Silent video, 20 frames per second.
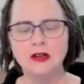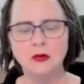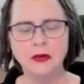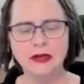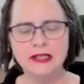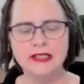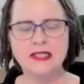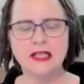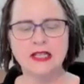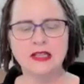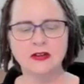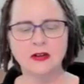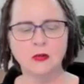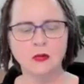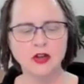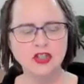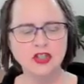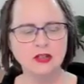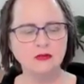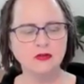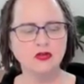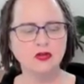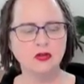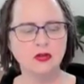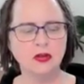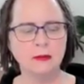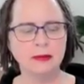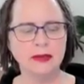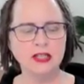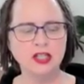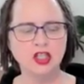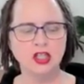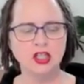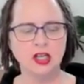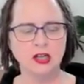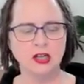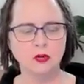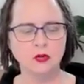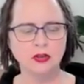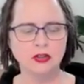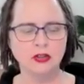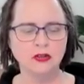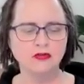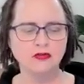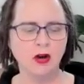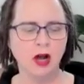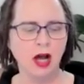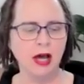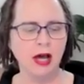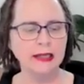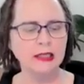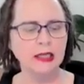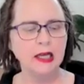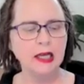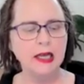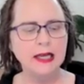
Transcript: want to sit there and watch them draw a picture in order to write.